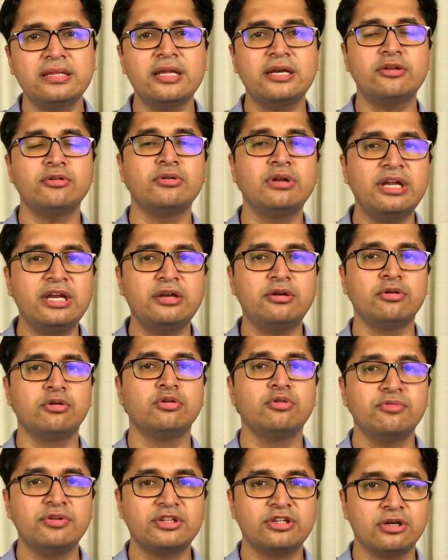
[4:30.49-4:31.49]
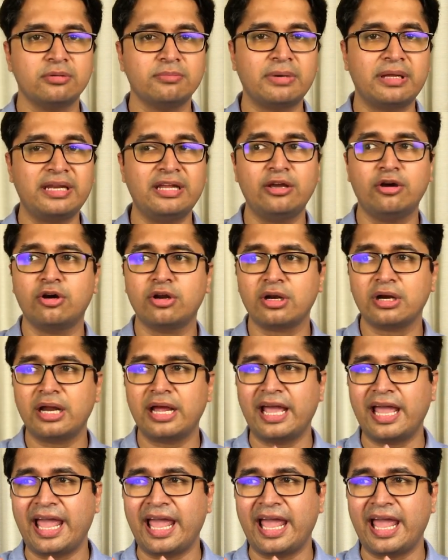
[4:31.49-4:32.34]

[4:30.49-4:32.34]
that you need to do with your money or